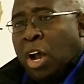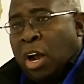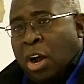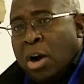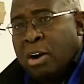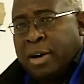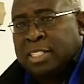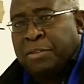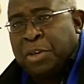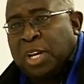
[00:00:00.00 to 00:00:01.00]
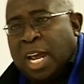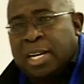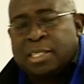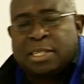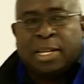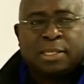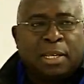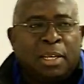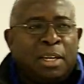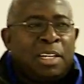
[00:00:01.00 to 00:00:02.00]
Congress of the United States,
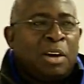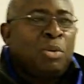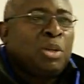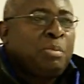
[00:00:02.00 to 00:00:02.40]
there will